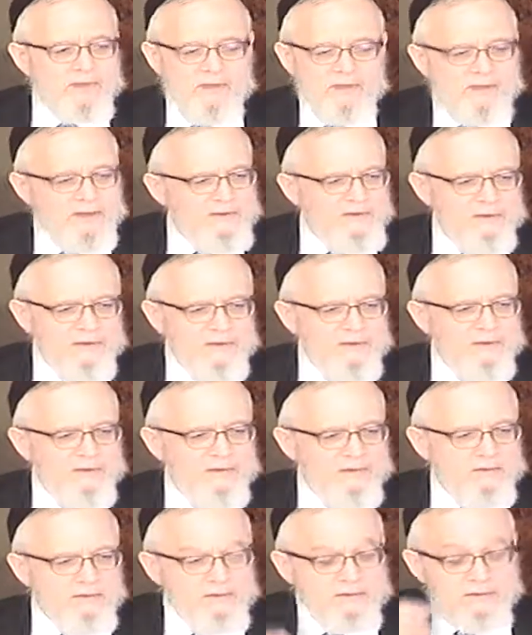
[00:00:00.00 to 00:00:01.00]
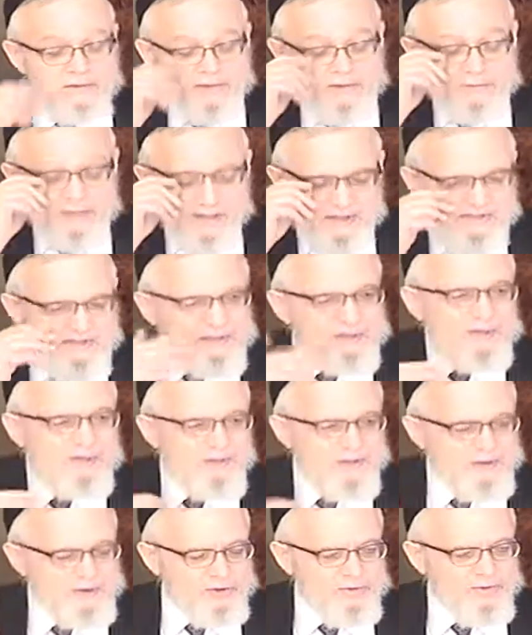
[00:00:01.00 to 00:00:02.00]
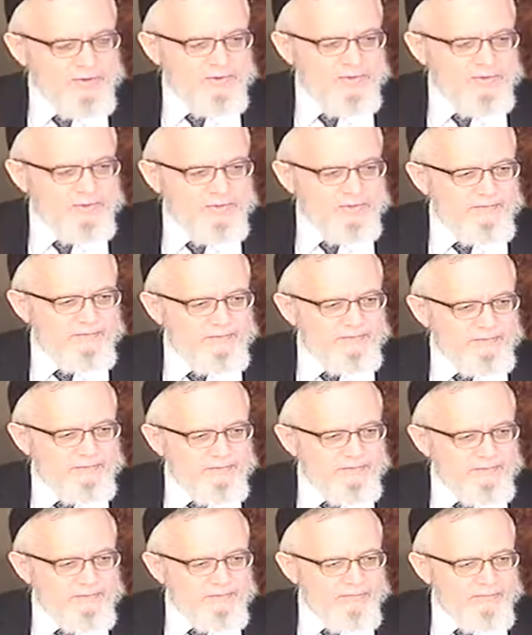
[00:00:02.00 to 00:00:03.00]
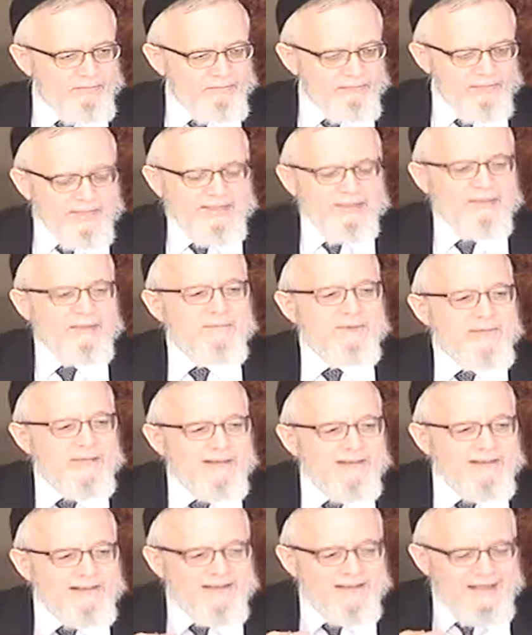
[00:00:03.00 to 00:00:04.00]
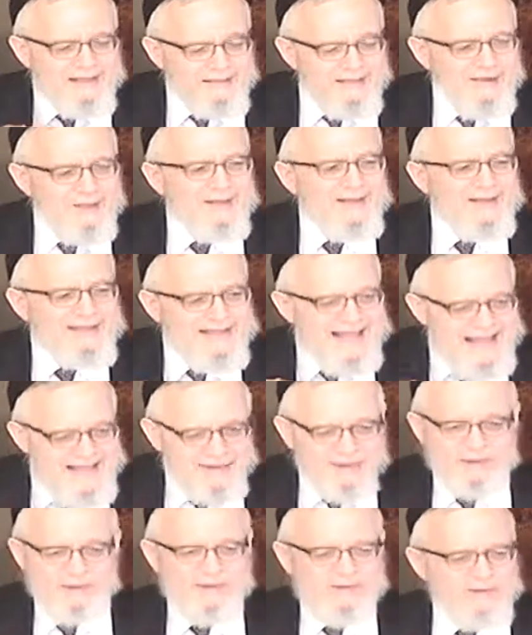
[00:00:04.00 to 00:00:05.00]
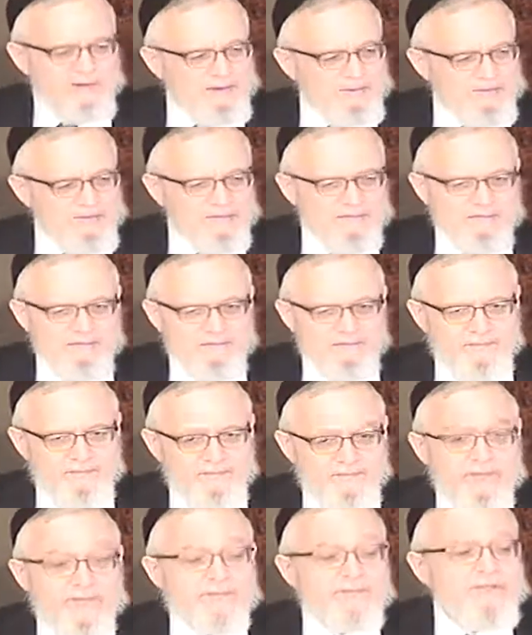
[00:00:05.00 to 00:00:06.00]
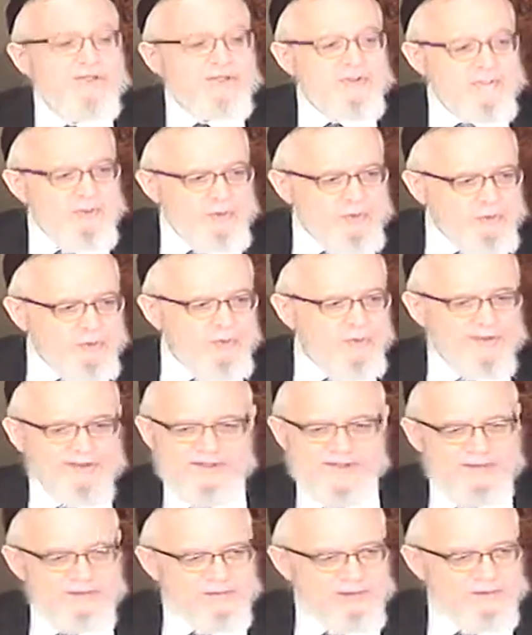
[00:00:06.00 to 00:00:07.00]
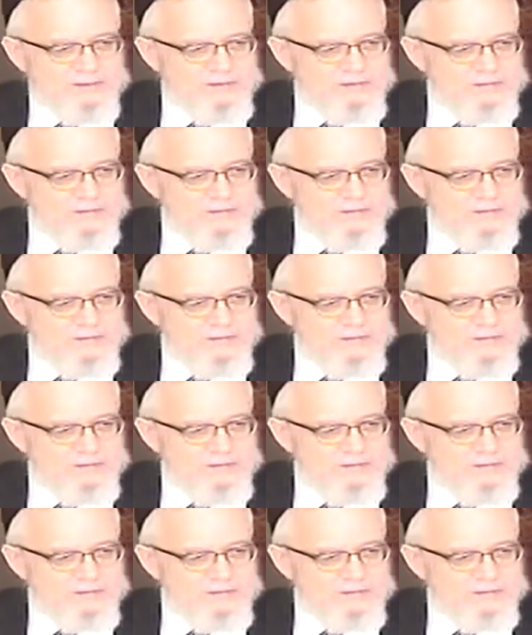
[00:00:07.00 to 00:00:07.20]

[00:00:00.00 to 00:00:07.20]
Different. There's going to be a special relationship. There's going to be a cleaving, an attachment. There's going to be a spiritualization.